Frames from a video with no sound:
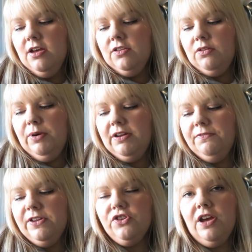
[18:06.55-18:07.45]
So when I
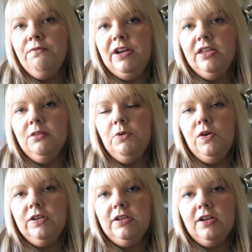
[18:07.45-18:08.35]
finish getting ready in the
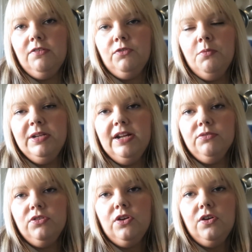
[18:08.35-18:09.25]
morning and I'm coming
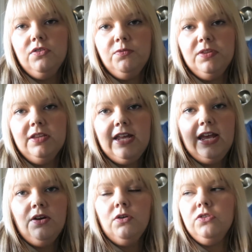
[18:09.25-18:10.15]
downstairs for the
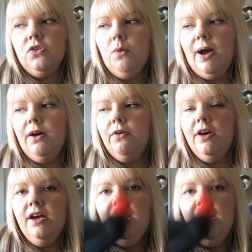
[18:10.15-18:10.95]
day or to go out,